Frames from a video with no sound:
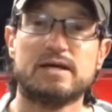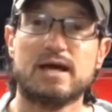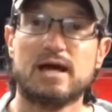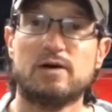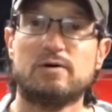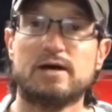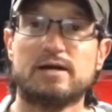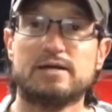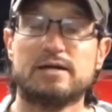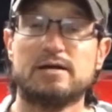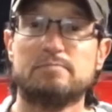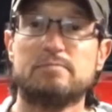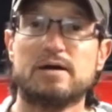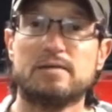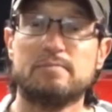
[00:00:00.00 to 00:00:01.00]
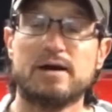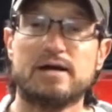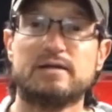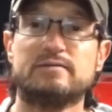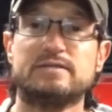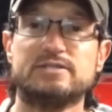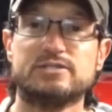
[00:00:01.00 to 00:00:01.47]
how I kept my
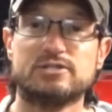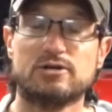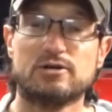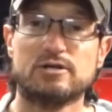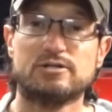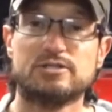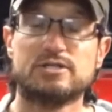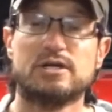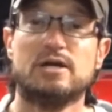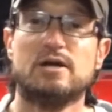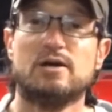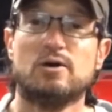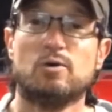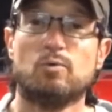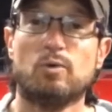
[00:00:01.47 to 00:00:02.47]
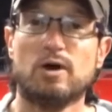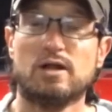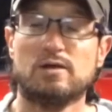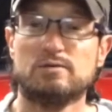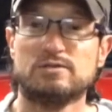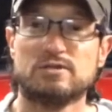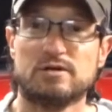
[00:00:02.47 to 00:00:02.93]
batteries charged while
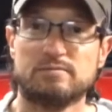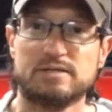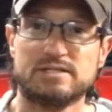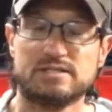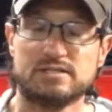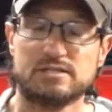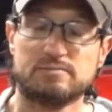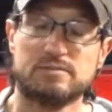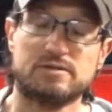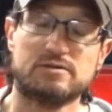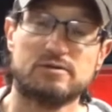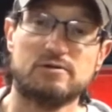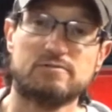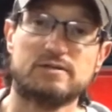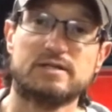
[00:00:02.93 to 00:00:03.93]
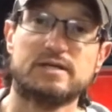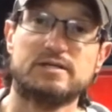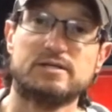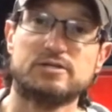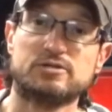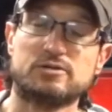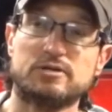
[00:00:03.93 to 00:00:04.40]
I was on my six-month
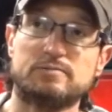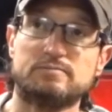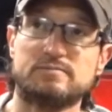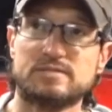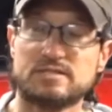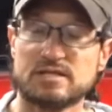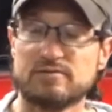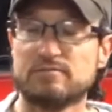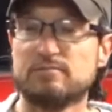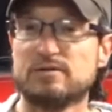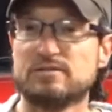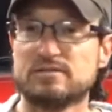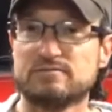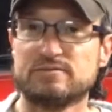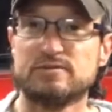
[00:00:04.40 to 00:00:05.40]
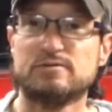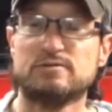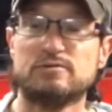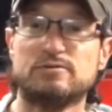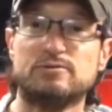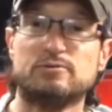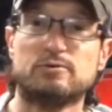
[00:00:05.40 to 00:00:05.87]
overlanding trip, seven months if you
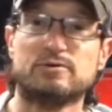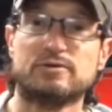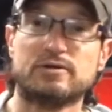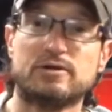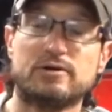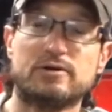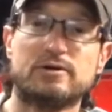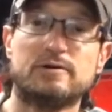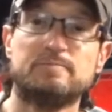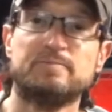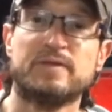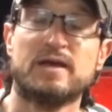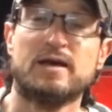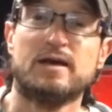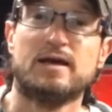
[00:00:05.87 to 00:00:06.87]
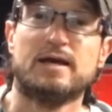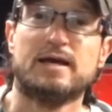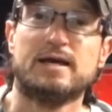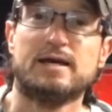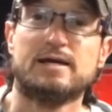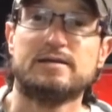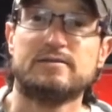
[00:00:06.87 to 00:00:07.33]
include North Dakota.
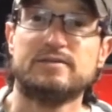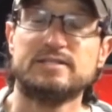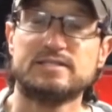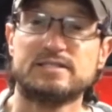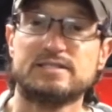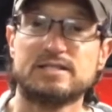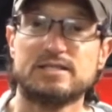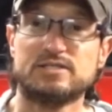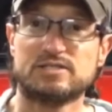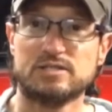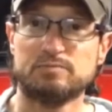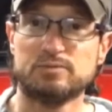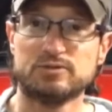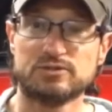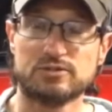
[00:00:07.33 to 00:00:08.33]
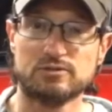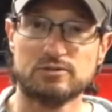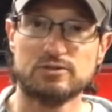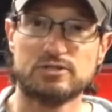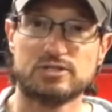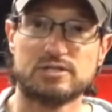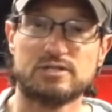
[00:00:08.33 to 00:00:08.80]
And this is a simple
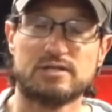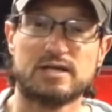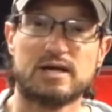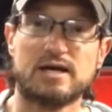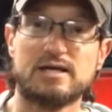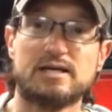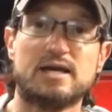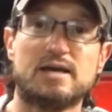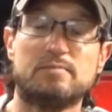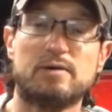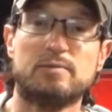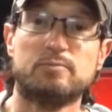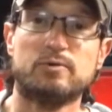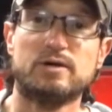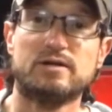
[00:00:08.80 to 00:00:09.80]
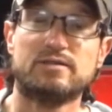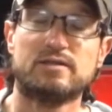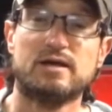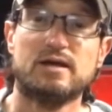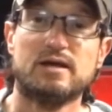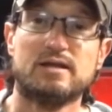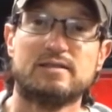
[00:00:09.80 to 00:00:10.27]
solution that I came up with
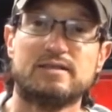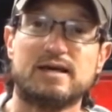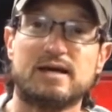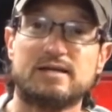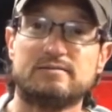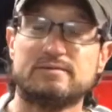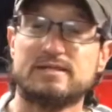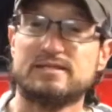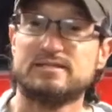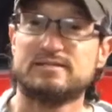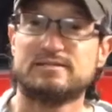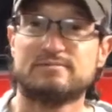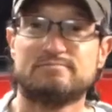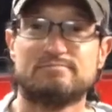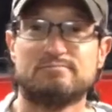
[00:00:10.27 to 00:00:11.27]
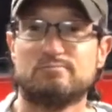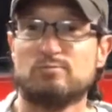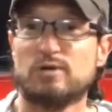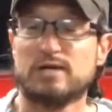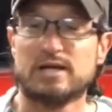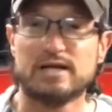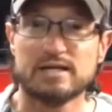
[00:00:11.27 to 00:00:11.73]
that is
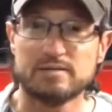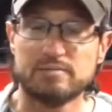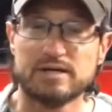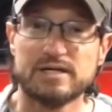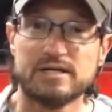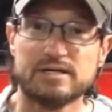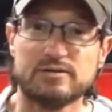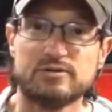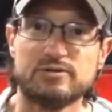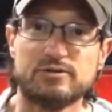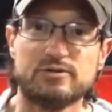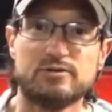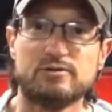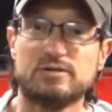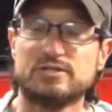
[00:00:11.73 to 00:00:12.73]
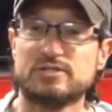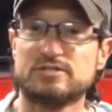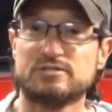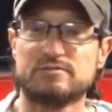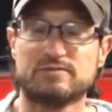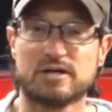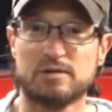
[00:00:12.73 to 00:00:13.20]
what anybody can do. It's
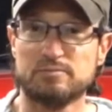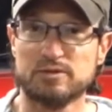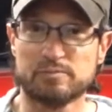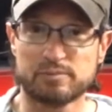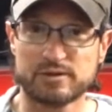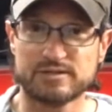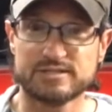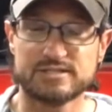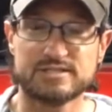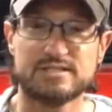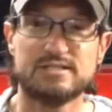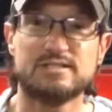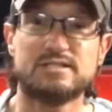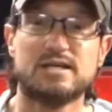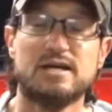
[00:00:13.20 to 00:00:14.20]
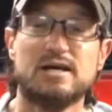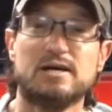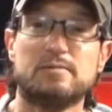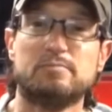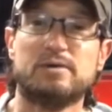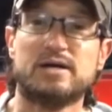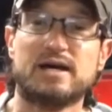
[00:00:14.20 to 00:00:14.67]
just a couple of purchases,
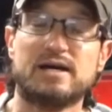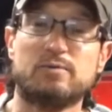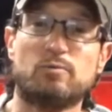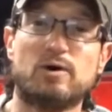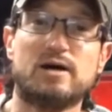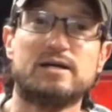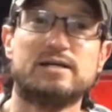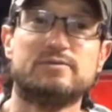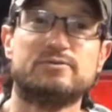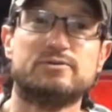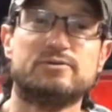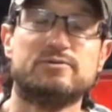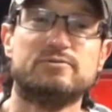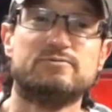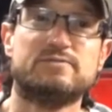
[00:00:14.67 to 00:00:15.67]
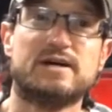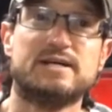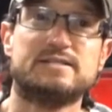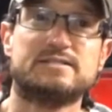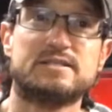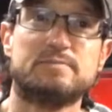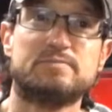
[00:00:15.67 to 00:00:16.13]
but I wanted to
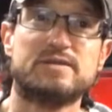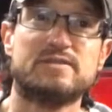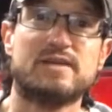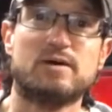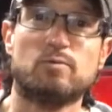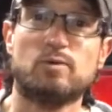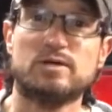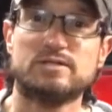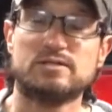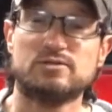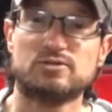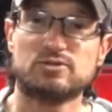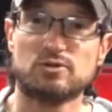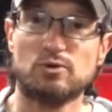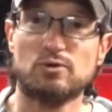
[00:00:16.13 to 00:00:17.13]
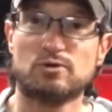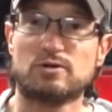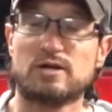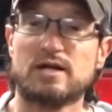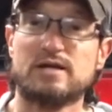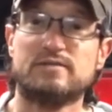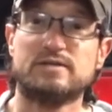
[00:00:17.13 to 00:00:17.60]
find something that wasn't solar
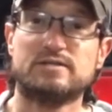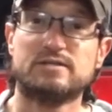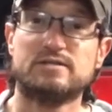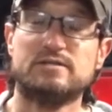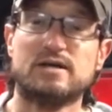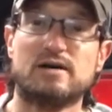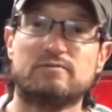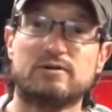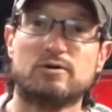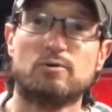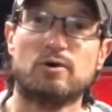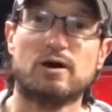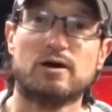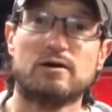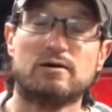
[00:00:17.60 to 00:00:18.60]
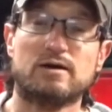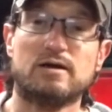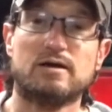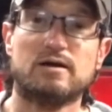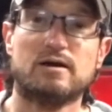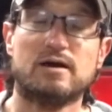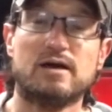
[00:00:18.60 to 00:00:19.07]
and that did not require
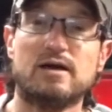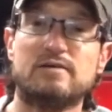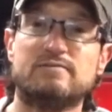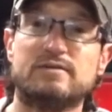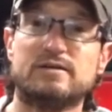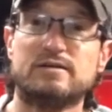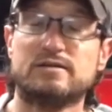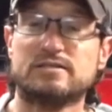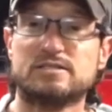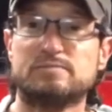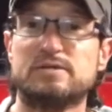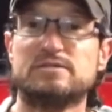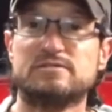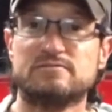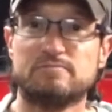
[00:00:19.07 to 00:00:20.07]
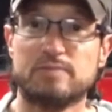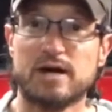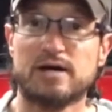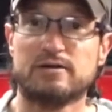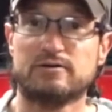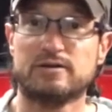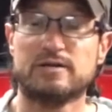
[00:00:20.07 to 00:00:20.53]
a heavy, expensive
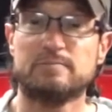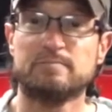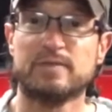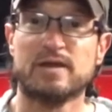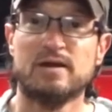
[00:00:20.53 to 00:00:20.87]
battery.